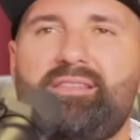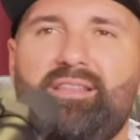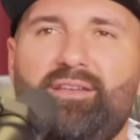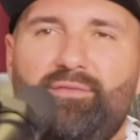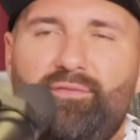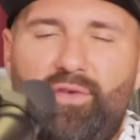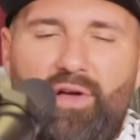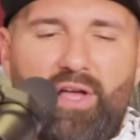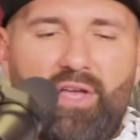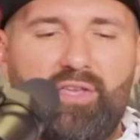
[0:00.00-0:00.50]
the
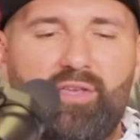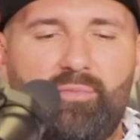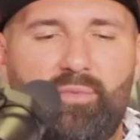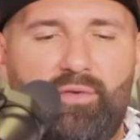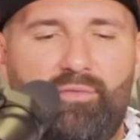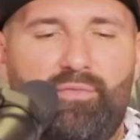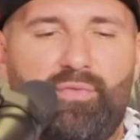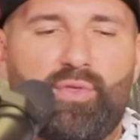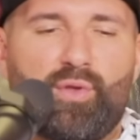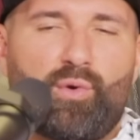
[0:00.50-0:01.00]
volume
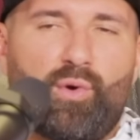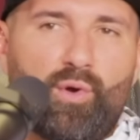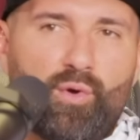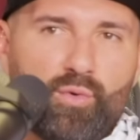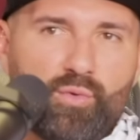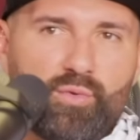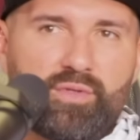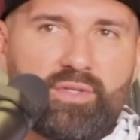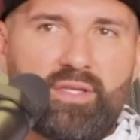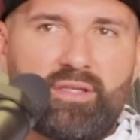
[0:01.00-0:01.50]
of
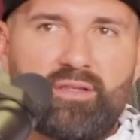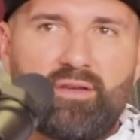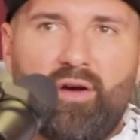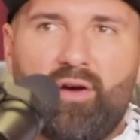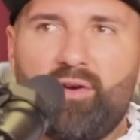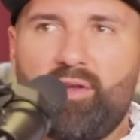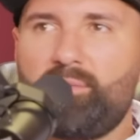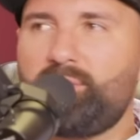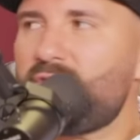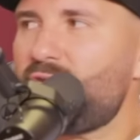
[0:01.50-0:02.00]
throws has
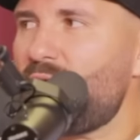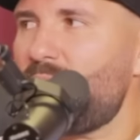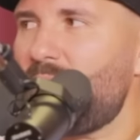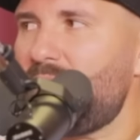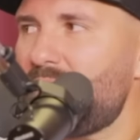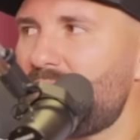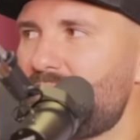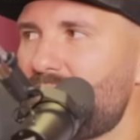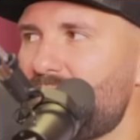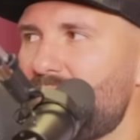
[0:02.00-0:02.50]
gone up so
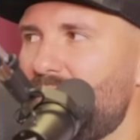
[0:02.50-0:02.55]
much?